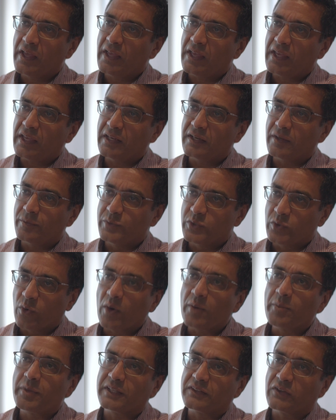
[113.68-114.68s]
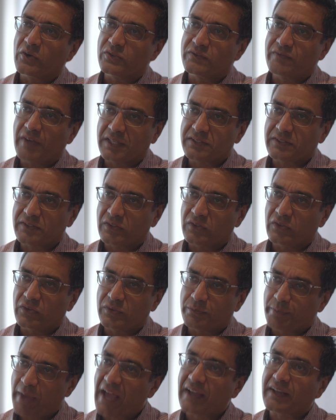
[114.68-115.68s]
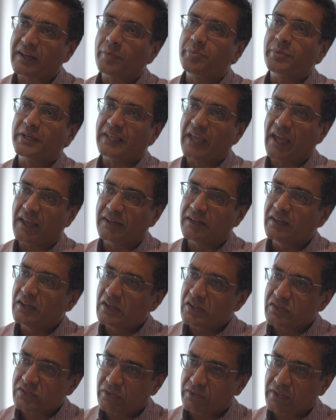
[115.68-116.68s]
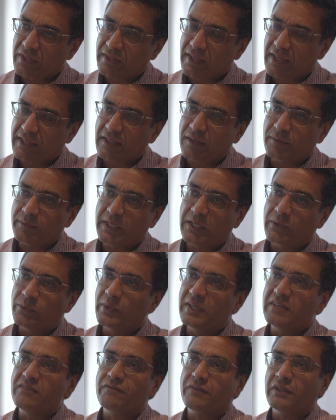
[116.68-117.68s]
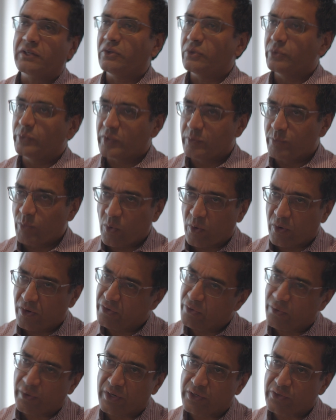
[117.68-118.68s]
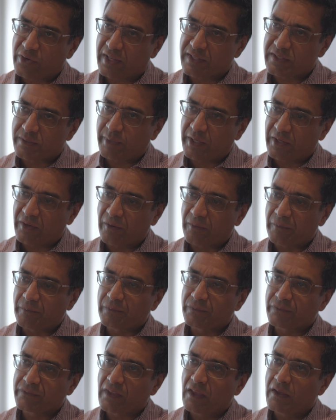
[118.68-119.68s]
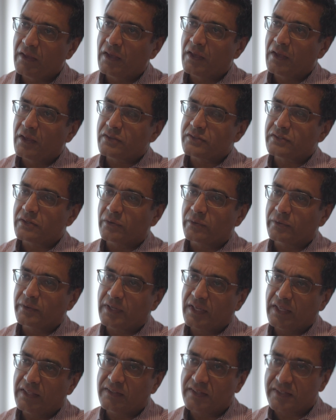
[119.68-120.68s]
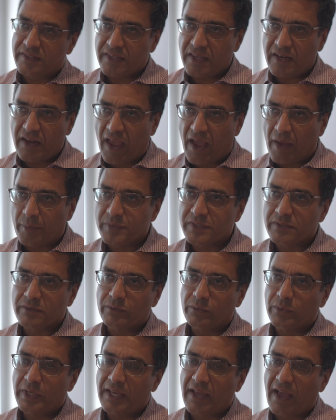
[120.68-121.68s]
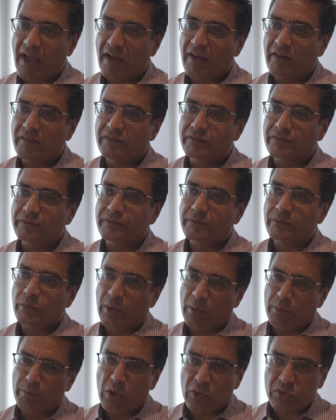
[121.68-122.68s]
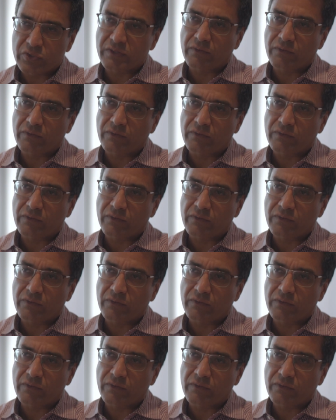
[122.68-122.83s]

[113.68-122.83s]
in absorbing those vesicles back up again so that they can be refilled with more neurotransmitter. So in the synapse, we have where most